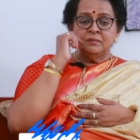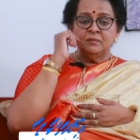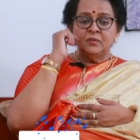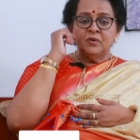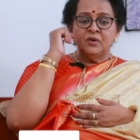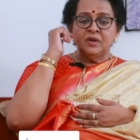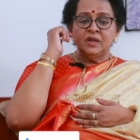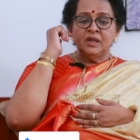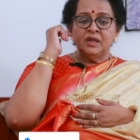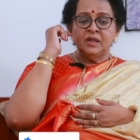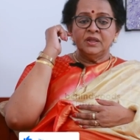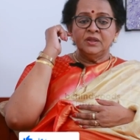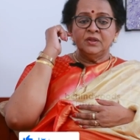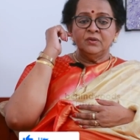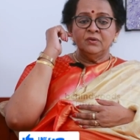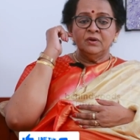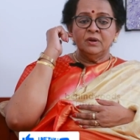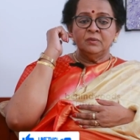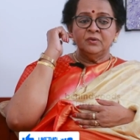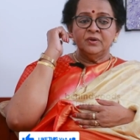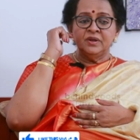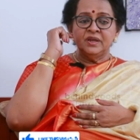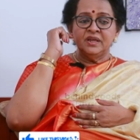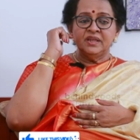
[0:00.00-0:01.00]
One end
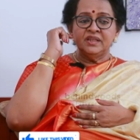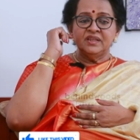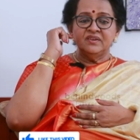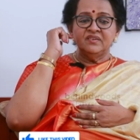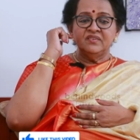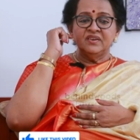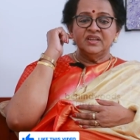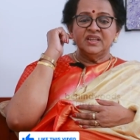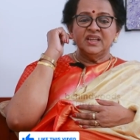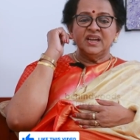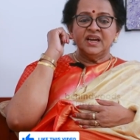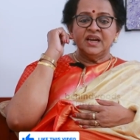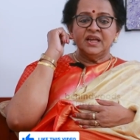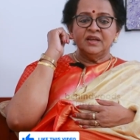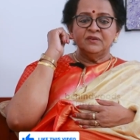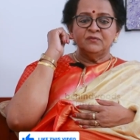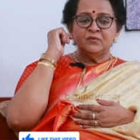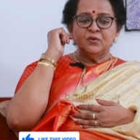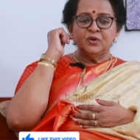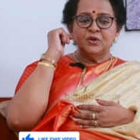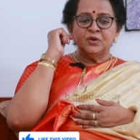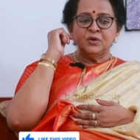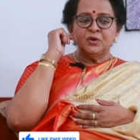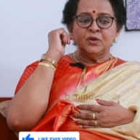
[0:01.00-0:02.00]
though, one day I
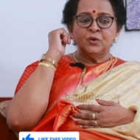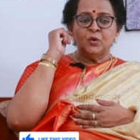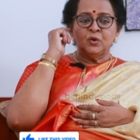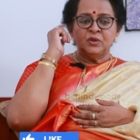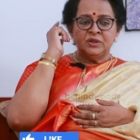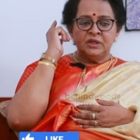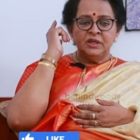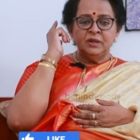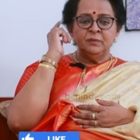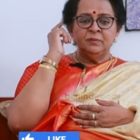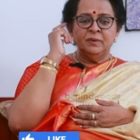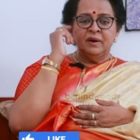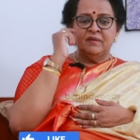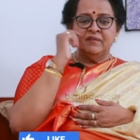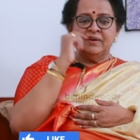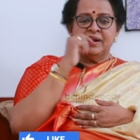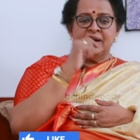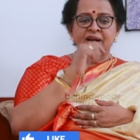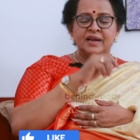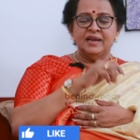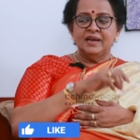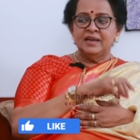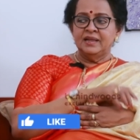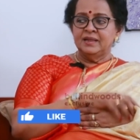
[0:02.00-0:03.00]
photo the
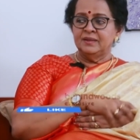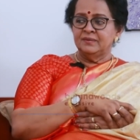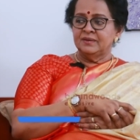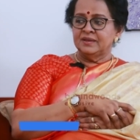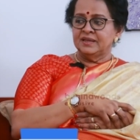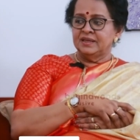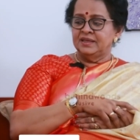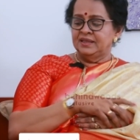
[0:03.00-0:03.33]
Pavada leather.